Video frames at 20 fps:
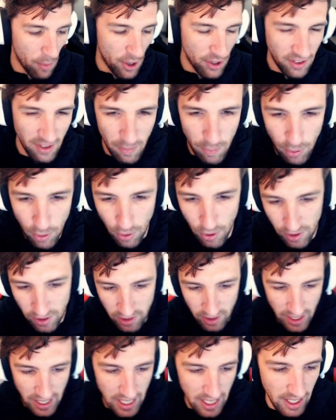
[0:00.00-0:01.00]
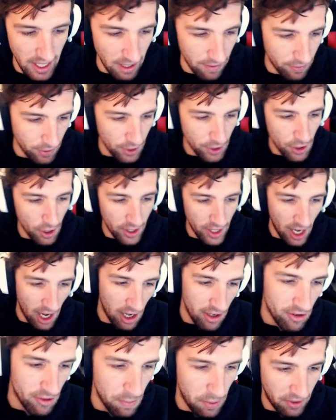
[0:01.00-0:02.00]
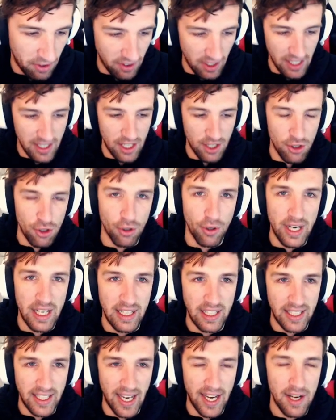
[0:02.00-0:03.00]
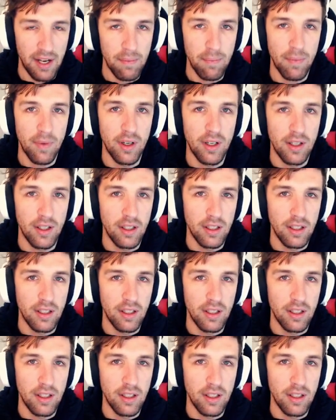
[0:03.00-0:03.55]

most importantly, if you're not 100% enjoying the game,